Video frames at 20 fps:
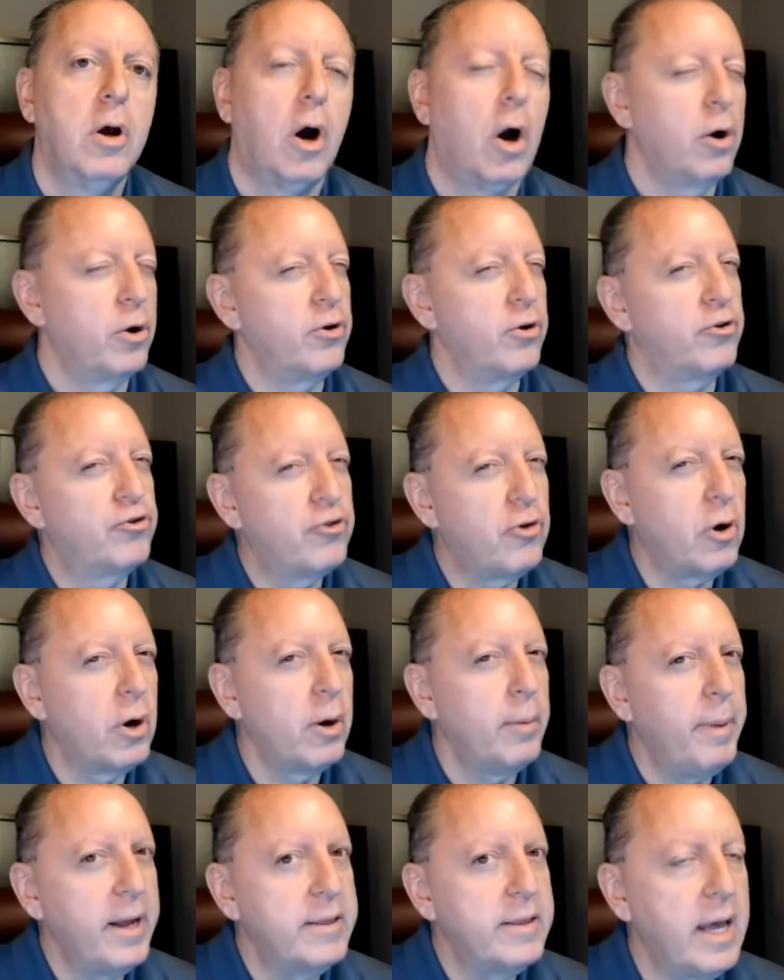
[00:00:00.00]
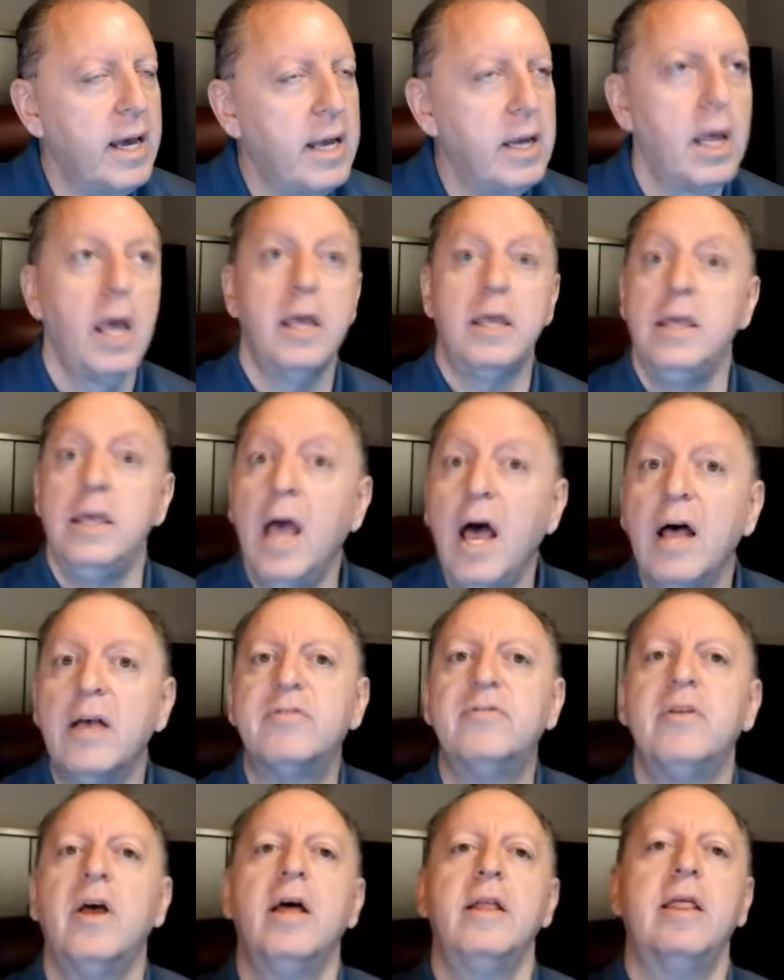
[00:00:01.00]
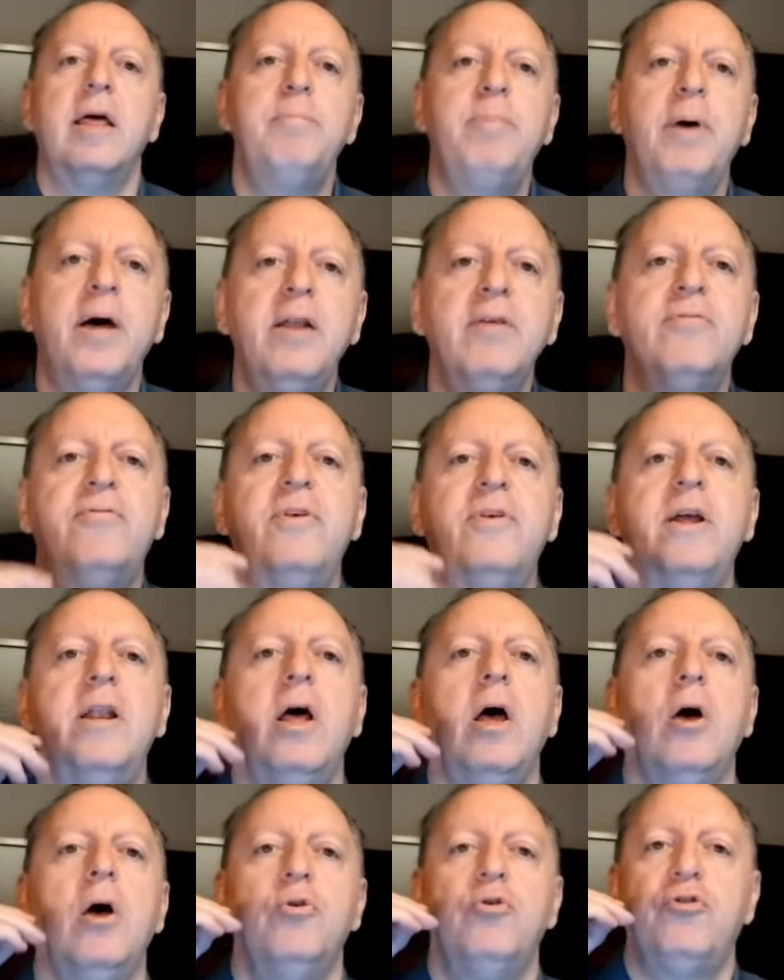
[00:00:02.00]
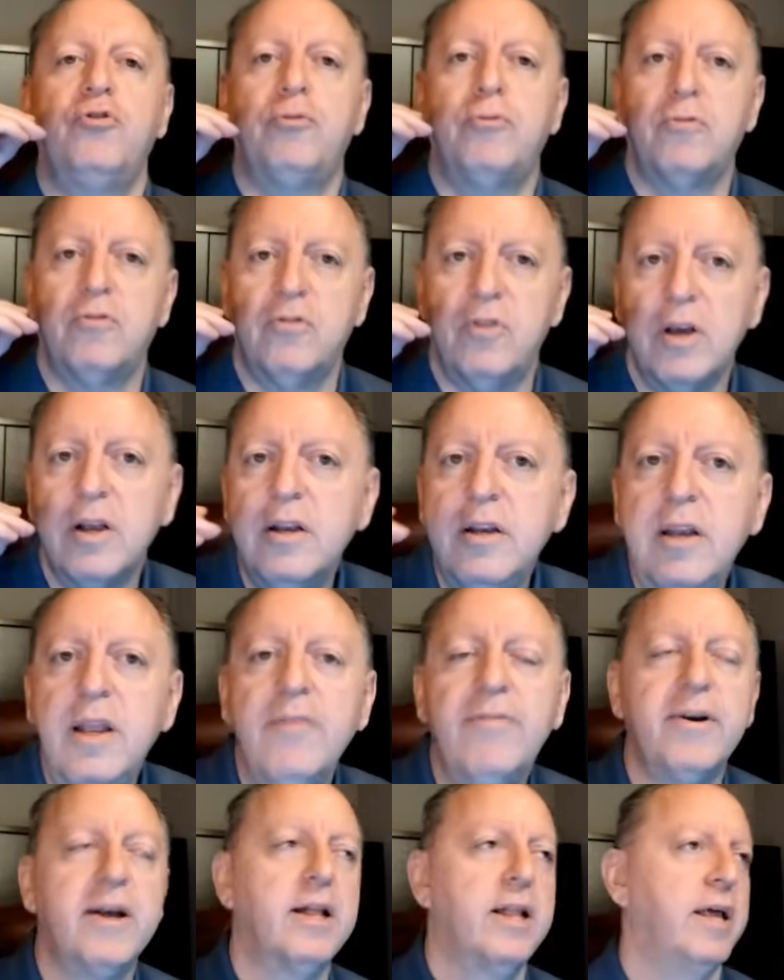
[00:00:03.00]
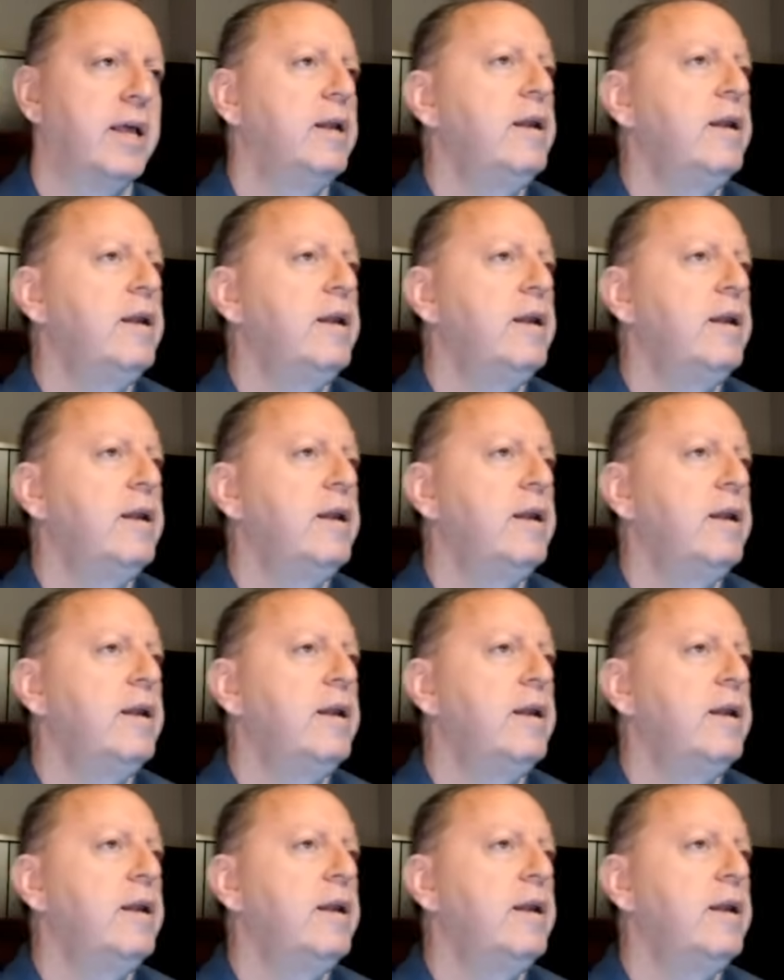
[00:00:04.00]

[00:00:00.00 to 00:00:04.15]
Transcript: Are you sure about that? Yes, they benefit significantly.